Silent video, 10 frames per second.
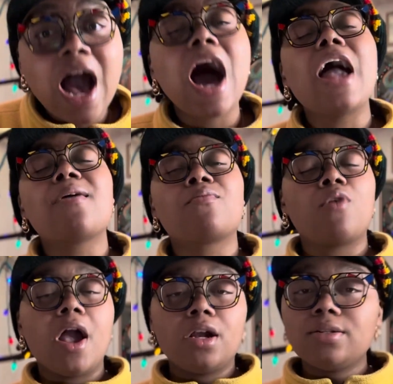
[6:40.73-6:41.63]
I am
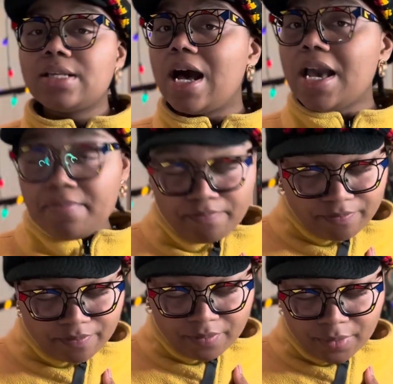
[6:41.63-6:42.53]
right on time
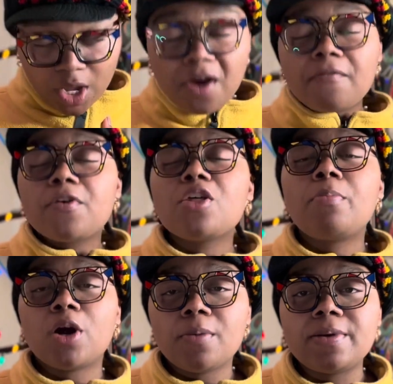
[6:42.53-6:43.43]
for the
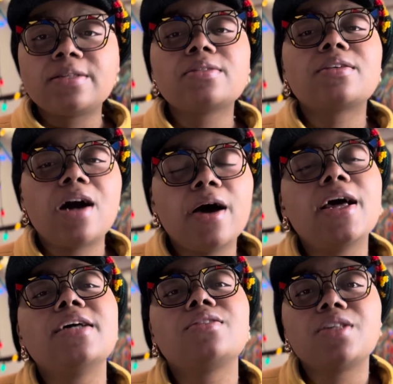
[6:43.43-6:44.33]
purpose God
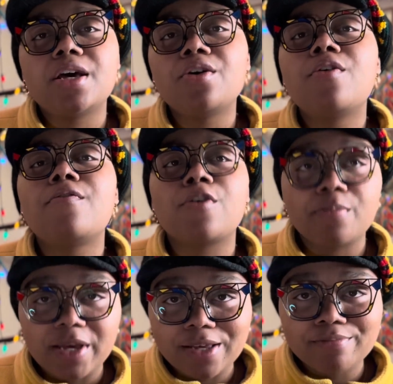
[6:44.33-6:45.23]
has set for
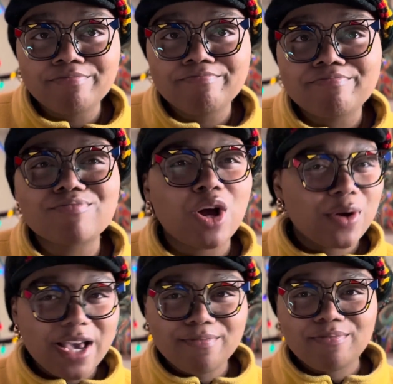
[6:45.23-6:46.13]
me. Okay?